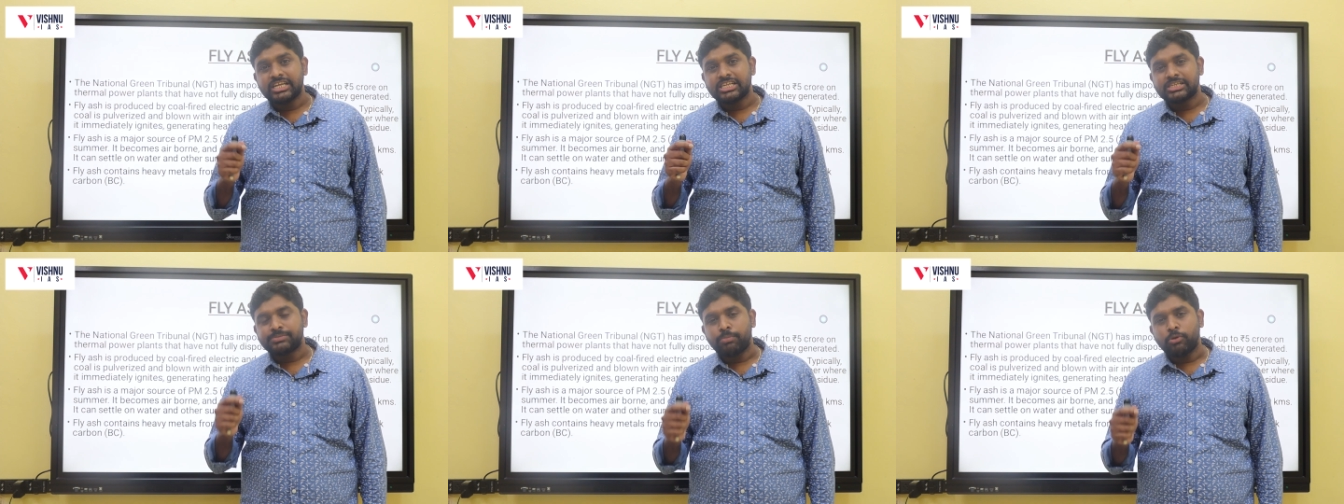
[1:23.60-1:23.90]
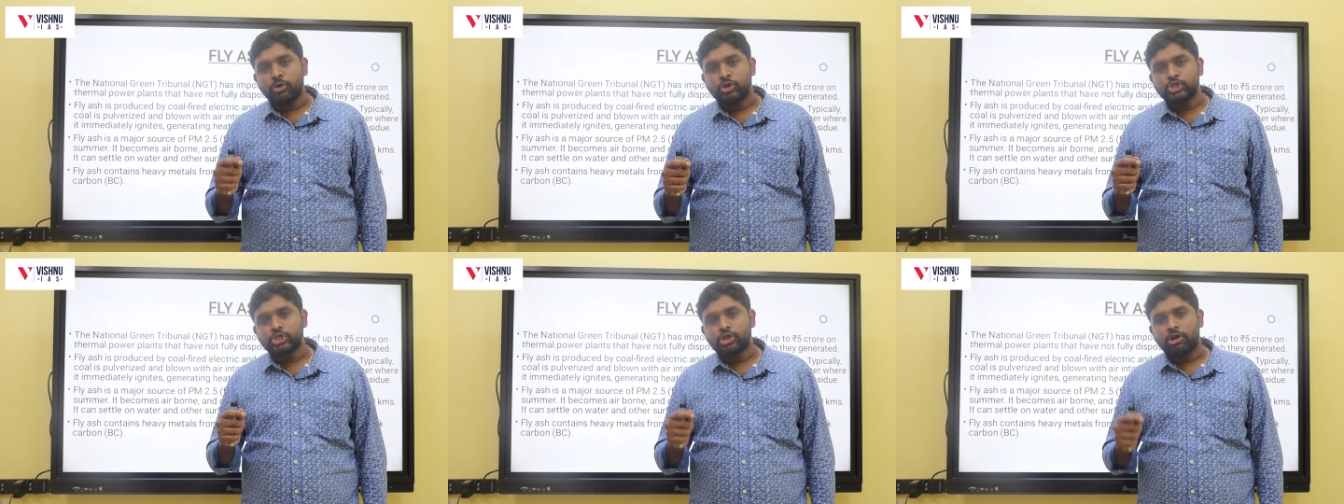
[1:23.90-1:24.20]

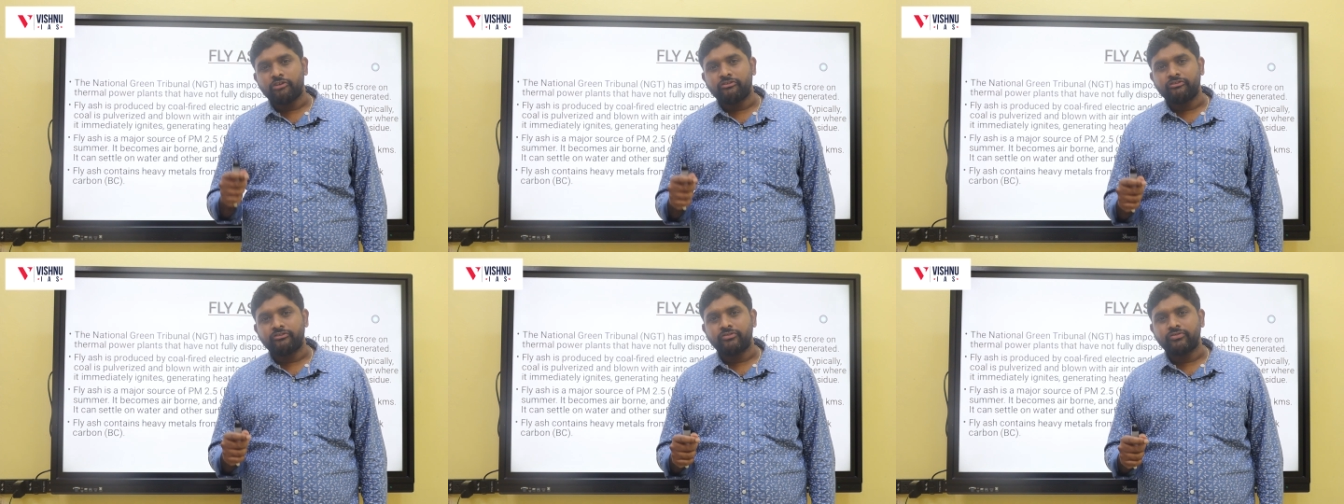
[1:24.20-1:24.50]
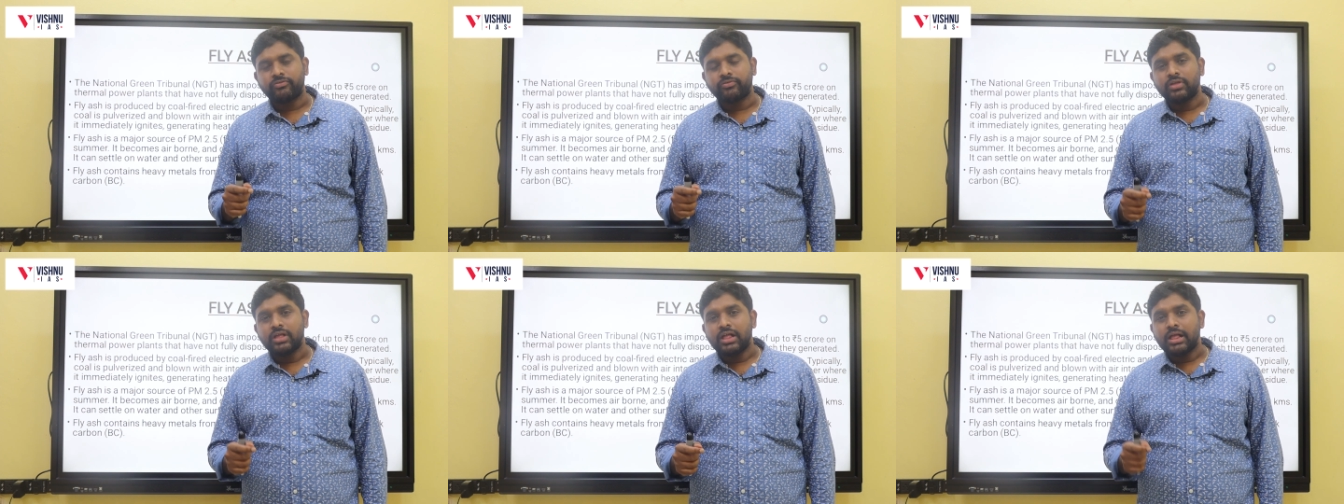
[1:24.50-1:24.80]
disposed of
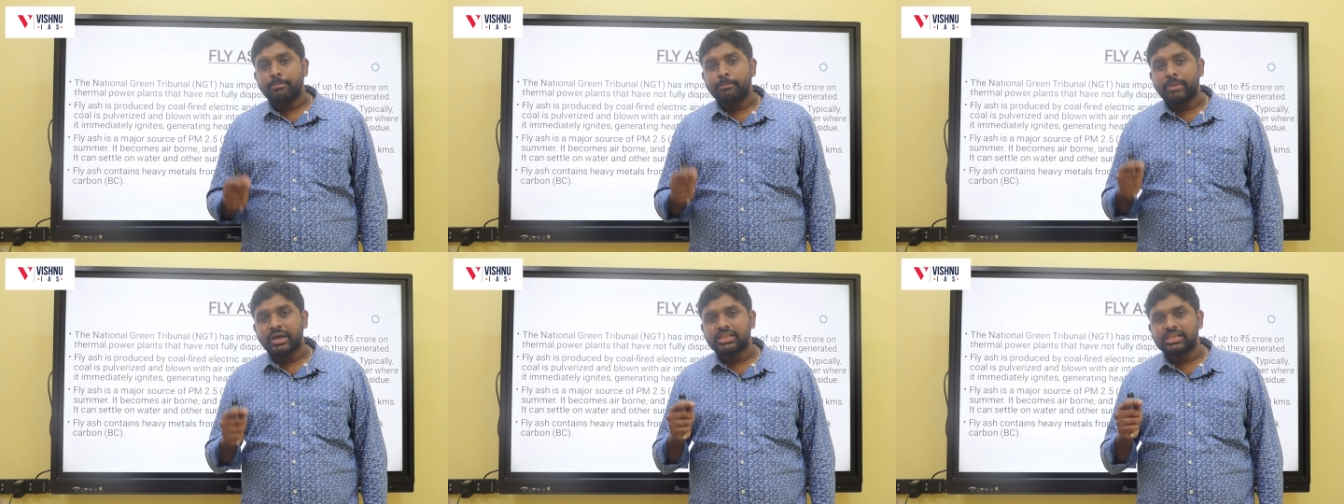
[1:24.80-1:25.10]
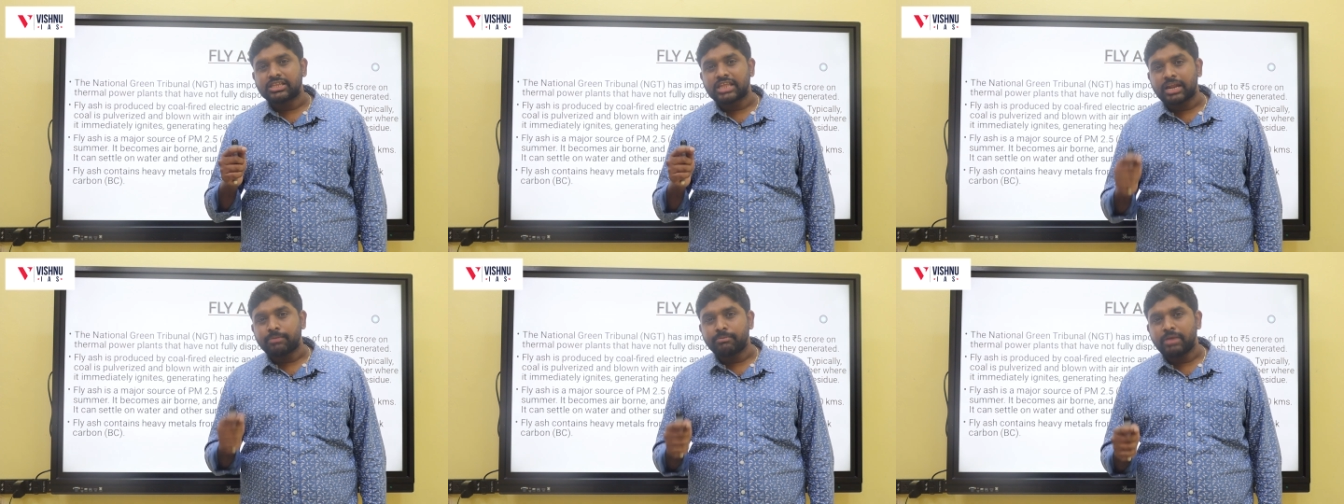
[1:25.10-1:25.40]

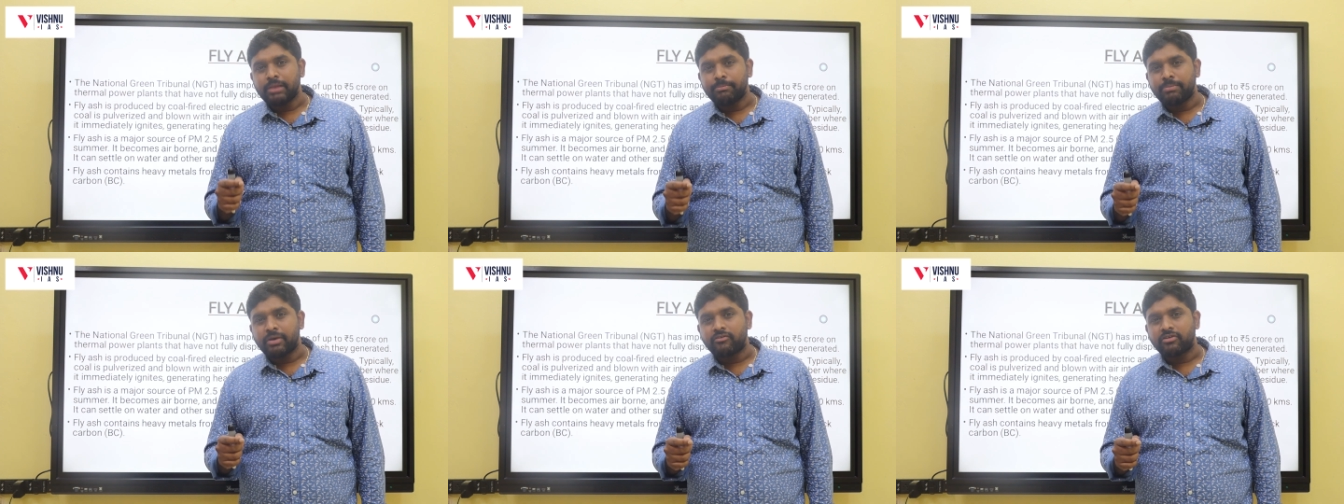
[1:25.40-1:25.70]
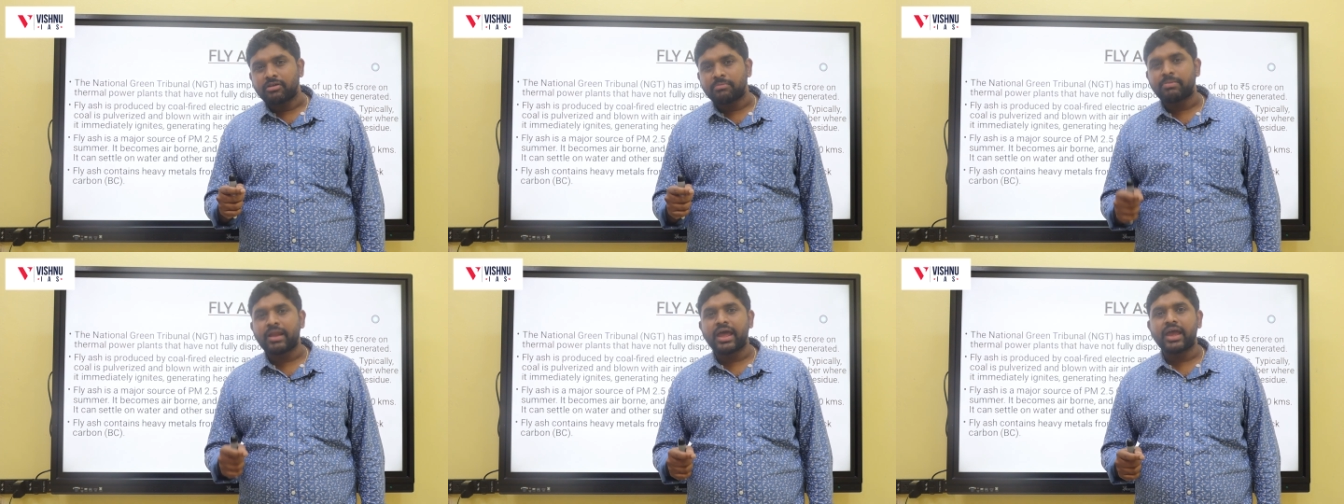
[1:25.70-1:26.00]
by the thermal
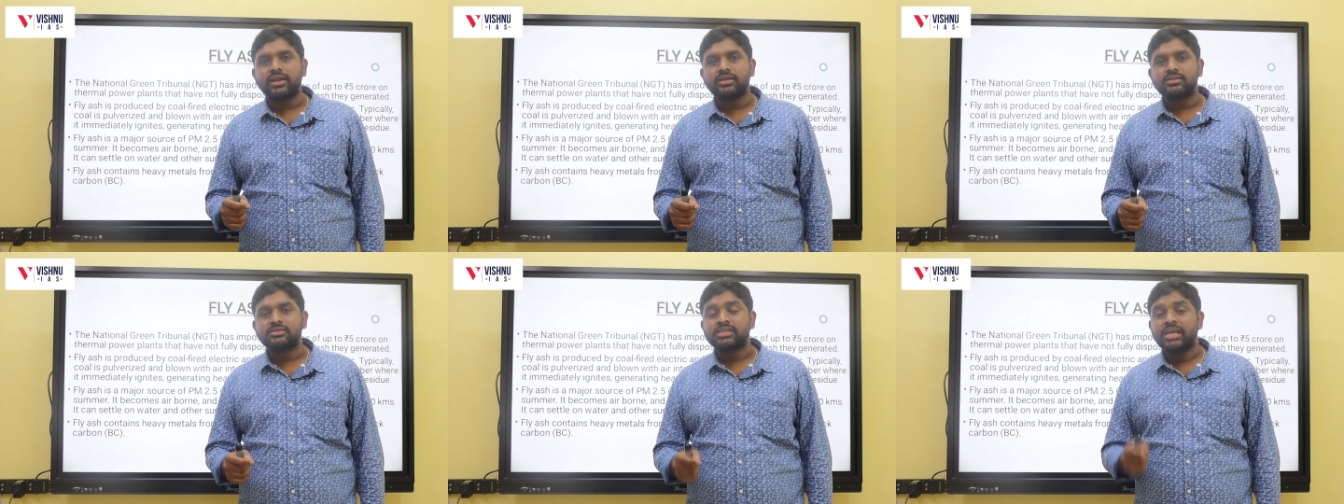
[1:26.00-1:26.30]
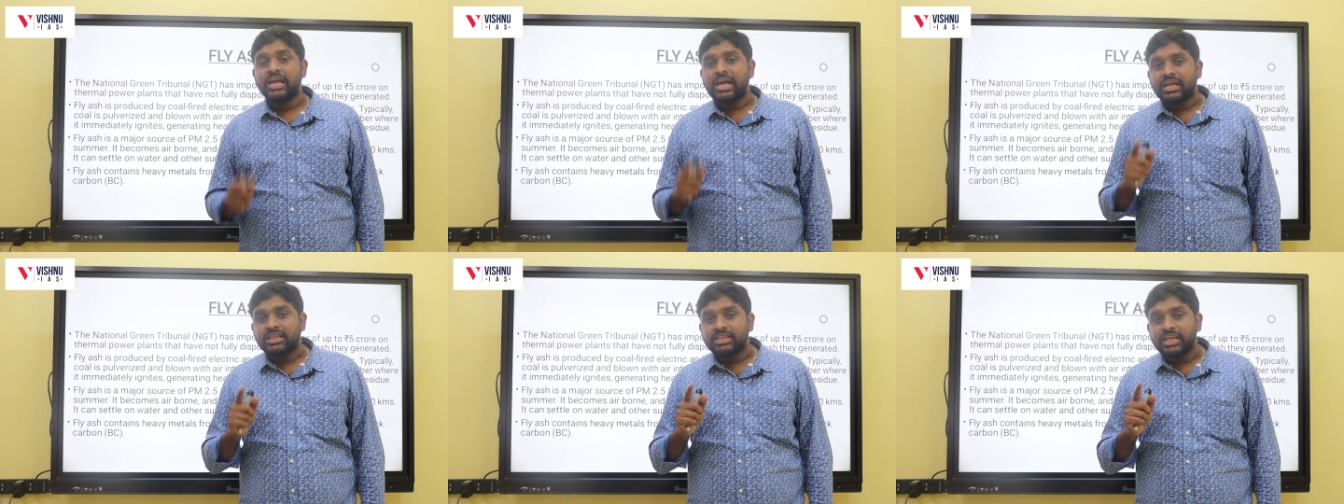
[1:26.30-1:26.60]
power
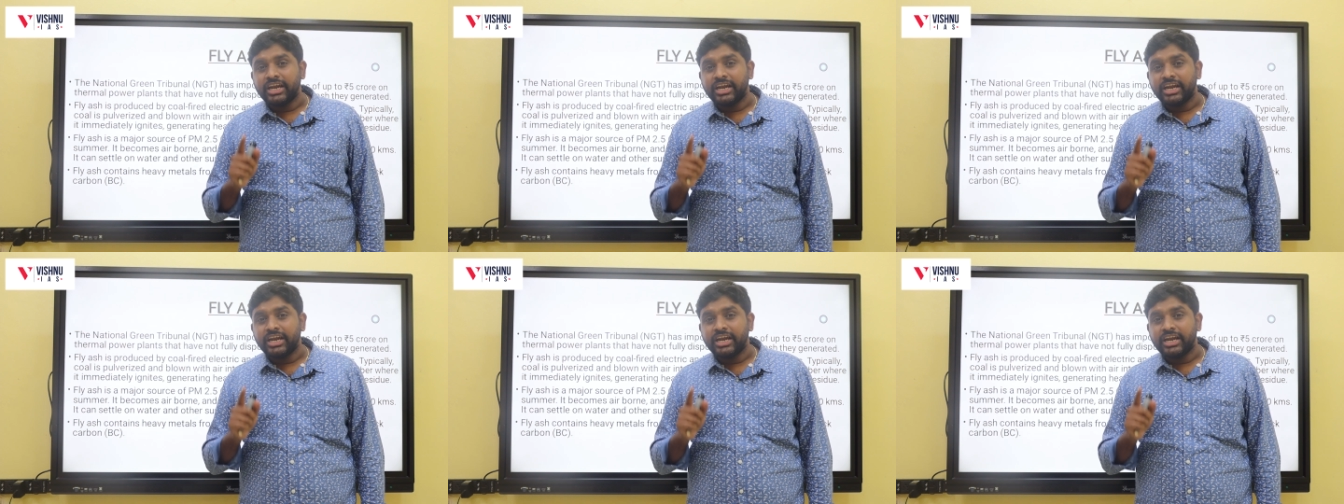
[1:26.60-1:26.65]
plants,